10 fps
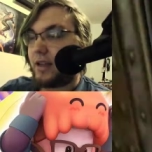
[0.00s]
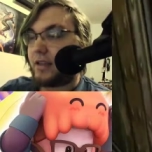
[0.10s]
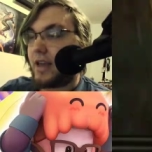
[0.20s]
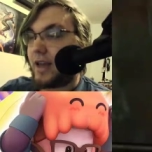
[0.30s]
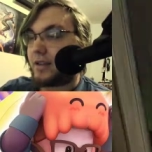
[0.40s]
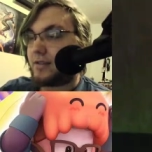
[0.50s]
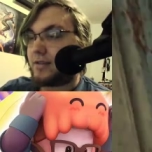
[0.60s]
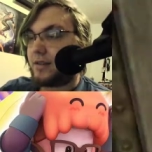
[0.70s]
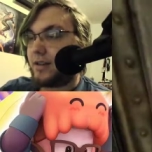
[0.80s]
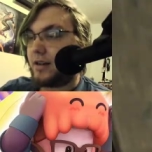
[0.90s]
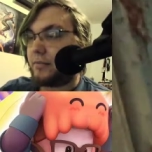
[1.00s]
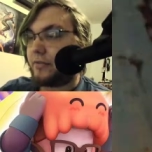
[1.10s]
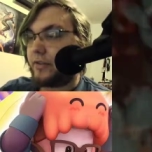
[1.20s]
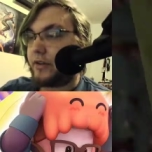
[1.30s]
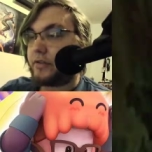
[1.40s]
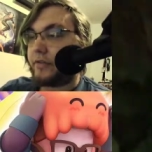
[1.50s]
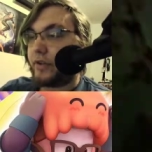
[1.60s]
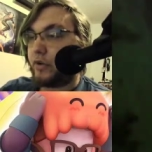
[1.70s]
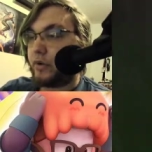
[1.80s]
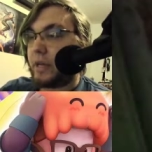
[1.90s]
Yes. Um, for those of
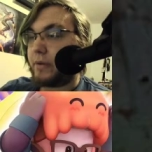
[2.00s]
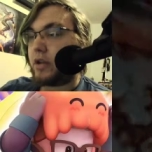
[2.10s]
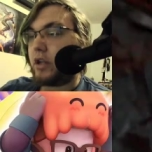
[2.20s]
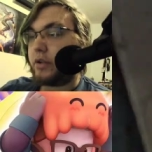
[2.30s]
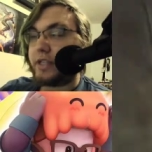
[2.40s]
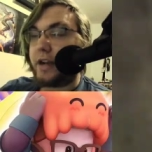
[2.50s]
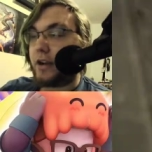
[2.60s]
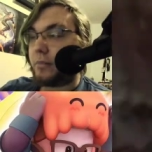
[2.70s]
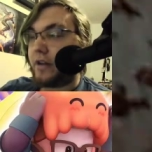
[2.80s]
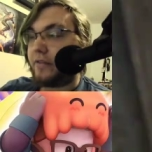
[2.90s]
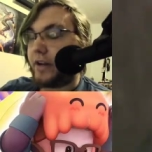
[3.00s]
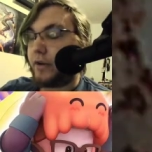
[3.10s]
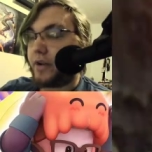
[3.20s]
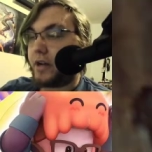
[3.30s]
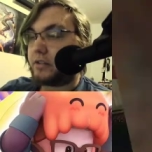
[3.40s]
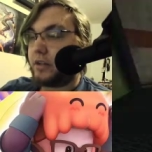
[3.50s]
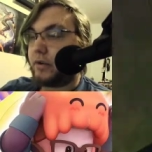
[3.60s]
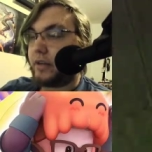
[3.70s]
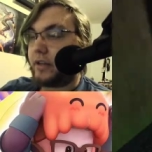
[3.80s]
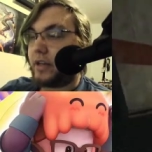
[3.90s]
you who keep a close eye on my video
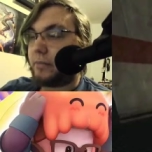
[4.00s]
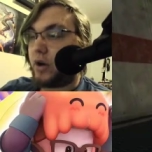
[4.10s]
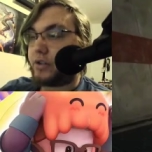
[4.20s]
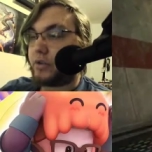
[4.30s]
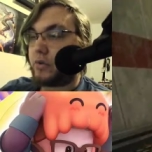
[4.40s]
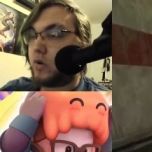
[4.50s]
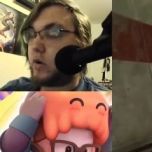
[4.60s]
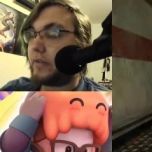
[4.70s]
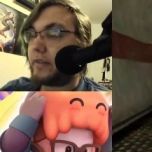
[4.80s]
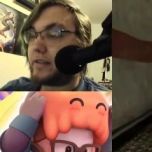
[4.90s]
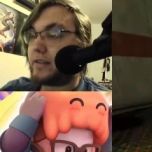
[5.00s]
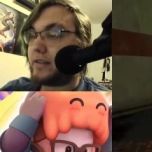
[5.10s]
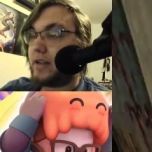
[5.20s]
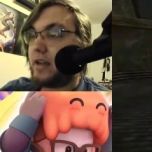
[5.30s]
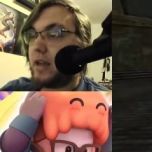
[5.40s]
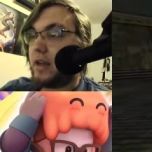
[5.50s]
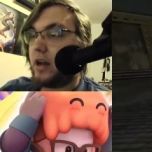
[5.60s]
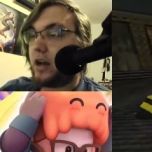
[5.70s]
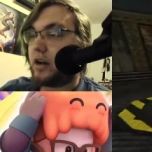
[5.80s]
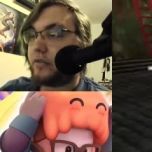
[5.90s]
continuity, I'm also recording this
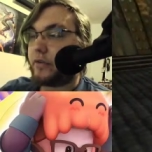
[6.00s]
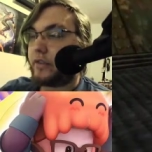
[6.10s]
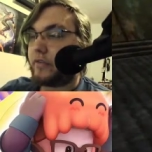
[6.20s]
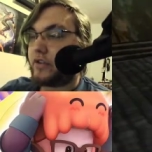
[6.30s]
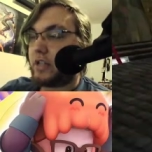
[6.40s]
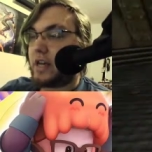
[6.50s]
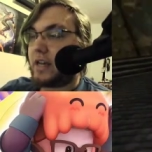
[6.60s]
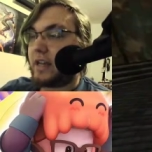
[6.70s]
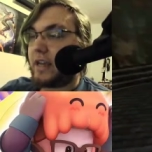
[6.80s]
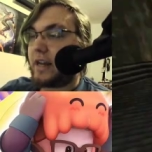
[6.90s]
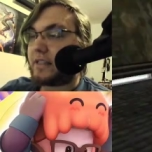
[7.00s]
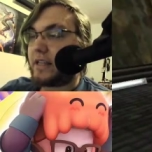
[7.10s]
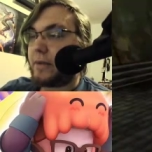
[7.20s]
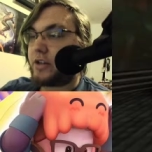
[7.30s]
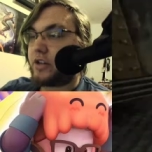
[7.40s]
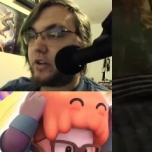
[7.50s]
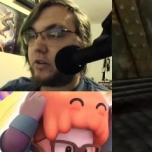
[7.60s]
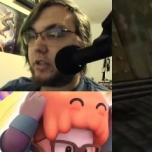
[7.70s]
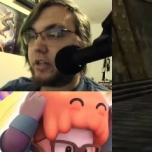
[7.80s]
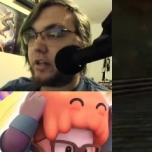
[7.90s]
on 4th of July. And as I mentioned
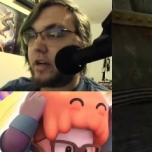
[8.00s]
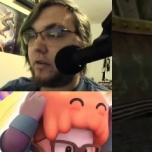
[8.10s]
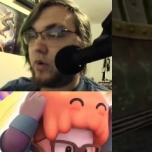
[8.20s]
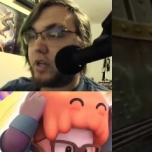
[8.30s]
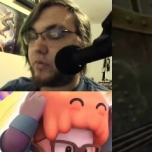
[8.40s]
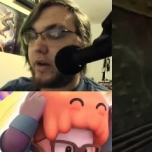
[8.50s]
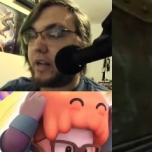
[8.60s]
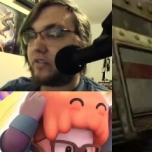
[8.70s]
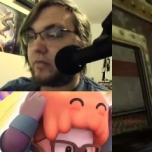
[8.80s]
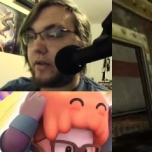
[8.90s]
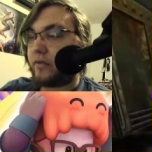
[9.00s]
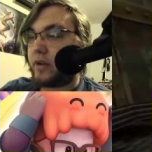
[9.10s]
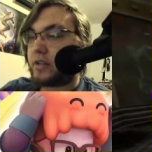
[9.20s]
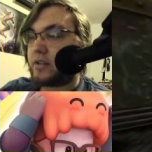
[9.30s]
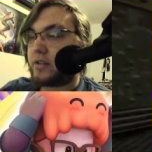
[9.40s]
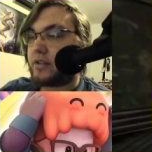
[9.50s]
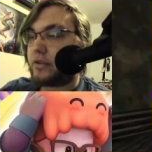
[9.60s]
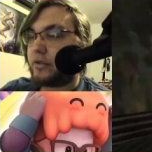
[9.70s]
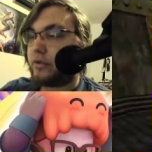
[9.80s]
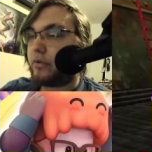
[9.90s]
earlier, I was waiting for my friends
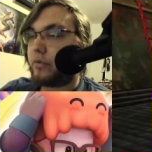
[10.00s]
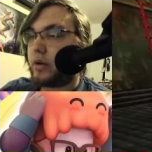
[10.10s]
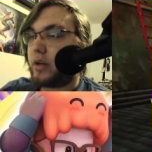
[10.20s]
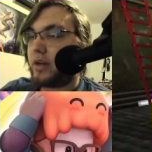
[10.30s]
to...